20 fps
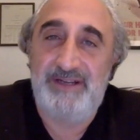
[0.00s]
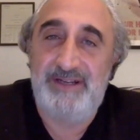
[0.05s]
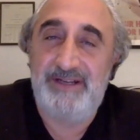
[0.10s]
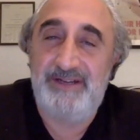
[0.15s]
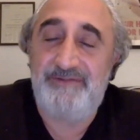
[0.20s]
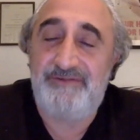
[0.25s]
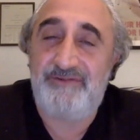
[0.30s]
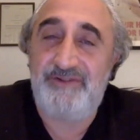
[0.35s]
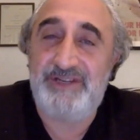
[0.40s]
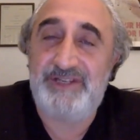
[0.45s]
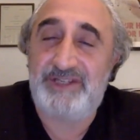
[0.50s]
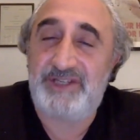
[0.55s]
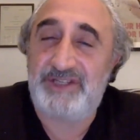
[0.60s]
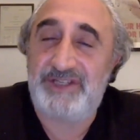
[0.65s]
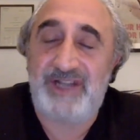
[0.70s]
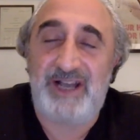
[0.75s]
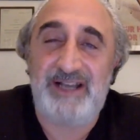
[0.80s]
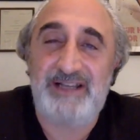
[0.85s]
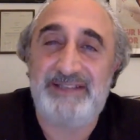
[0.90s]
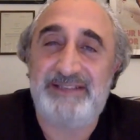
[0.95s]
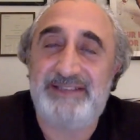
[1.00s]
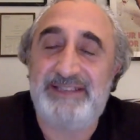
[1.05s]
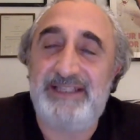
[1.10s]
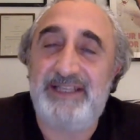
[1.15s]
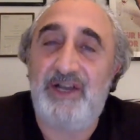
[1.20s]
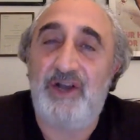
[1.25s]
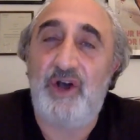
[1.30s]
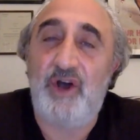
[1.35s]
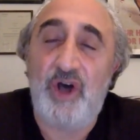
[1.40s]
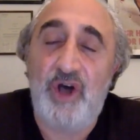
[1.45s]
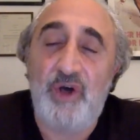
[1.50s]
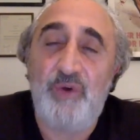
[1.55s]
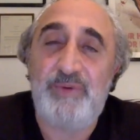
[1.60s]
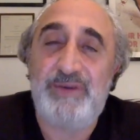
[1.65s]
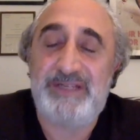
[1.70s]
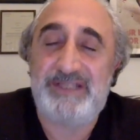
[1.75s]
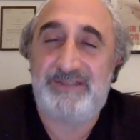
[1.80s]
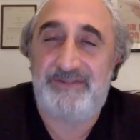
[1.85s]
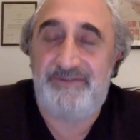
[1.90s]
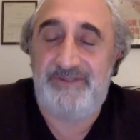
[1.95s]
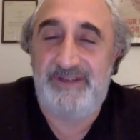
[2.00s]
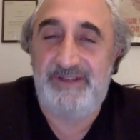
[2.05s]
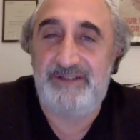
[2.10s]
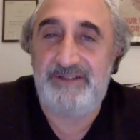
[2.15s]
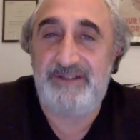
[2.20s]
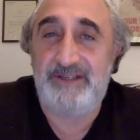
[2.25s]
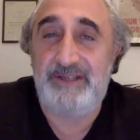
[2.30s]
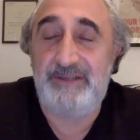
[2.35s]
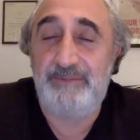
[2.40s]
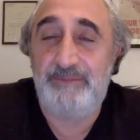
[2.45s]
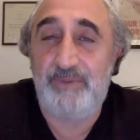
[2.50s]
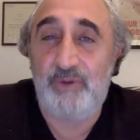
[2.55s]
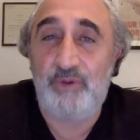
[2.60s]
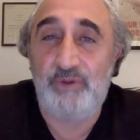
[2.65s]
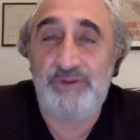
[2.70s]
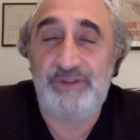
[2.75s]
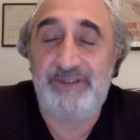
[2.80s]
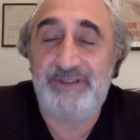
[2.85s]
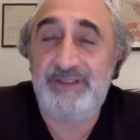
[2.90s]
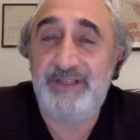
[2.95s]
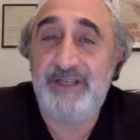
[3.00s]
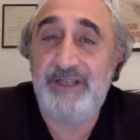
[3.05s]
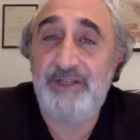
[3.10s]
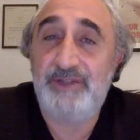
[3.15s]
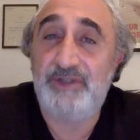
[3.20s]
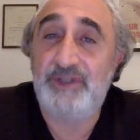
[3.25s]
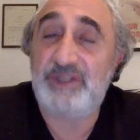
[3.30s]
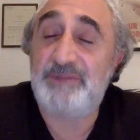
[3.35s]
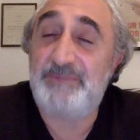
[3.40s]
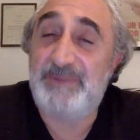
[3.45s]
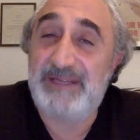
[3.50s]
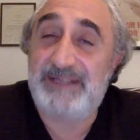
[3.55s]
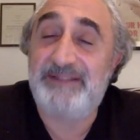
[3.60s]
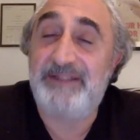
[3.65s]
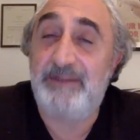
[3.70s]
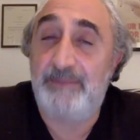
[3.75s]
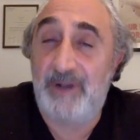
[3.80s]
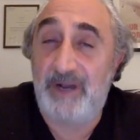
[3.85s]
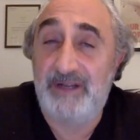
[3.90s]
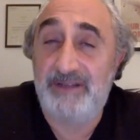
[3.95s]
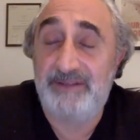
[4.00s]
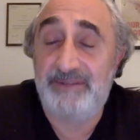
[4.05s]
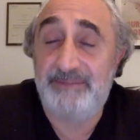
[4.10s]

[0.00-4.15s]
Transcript: in a free society always feels emboldened to speak their mind.